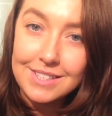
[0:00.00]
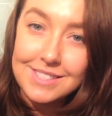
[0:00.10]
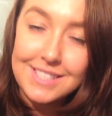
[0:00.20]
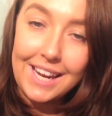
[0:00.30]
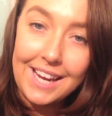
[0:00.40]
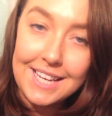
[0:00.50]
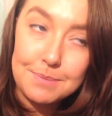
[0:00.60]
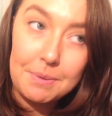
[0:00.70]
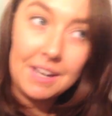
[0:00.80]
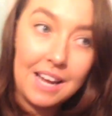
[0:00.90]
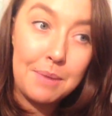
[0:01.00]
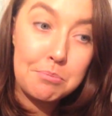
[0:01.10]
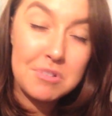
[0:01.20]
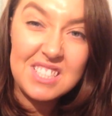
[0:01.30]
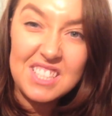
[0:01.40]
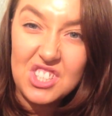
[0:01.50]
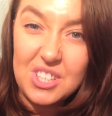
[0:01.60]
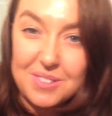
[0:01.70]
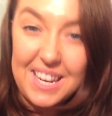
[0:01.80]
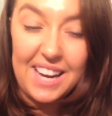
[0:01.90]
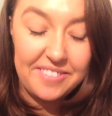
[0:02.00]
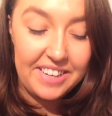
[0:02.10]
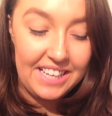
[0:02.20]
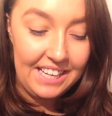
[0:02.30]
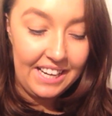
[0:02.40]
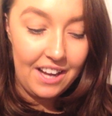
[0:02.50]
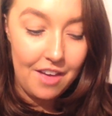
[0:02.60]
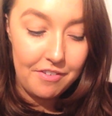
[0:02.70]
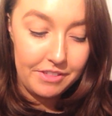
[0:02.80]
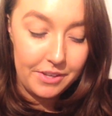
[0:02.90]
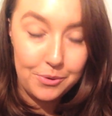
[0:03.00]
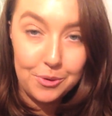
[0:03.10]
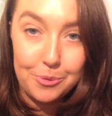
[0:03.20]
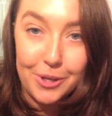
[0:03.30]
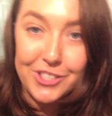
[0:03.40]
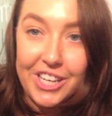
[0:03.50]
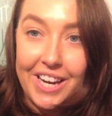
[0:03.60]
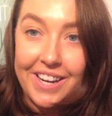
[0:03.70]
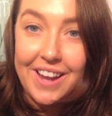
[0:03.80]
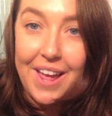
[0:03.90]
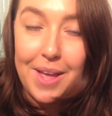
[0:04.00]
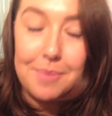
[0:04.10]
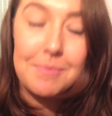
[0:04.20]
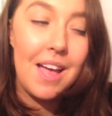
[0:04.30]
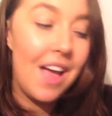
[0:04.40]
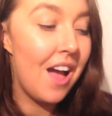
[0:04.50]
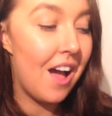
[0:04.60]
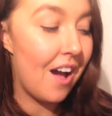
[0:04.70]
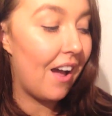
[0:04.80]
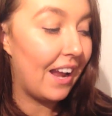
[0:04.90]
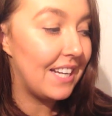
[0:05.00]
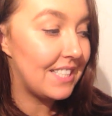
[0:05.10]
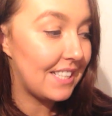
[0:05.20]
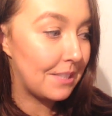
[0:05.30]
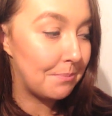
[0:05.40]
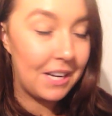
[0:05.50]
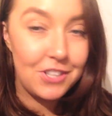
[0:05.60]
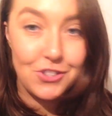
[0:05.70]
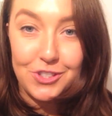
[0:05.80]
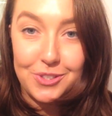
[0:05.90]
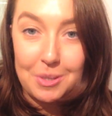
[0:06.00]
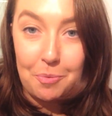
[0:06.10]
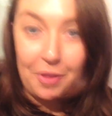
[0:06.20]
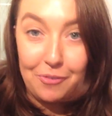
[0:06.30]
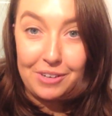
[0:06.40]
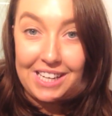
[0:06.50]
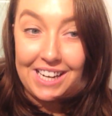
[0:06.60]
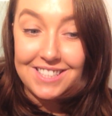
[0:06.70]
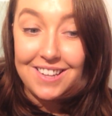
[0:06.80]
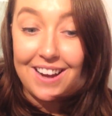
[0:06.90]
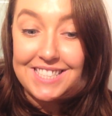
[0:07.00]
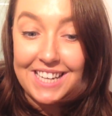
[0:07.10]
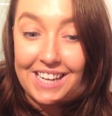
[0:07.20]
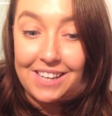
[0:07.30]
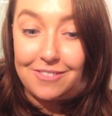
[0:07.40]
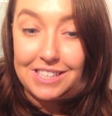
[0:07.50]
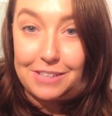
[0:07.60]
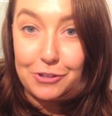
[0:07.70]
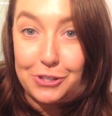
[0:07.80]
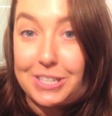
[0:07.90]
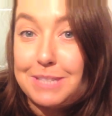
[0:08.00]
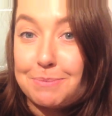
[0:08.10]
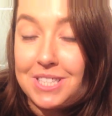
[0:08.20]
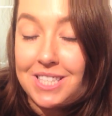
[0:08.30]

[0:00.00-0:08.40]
Today has been a pretty chill day, really, other than all the washing. I did manage to do something really exciting, ready for Christmas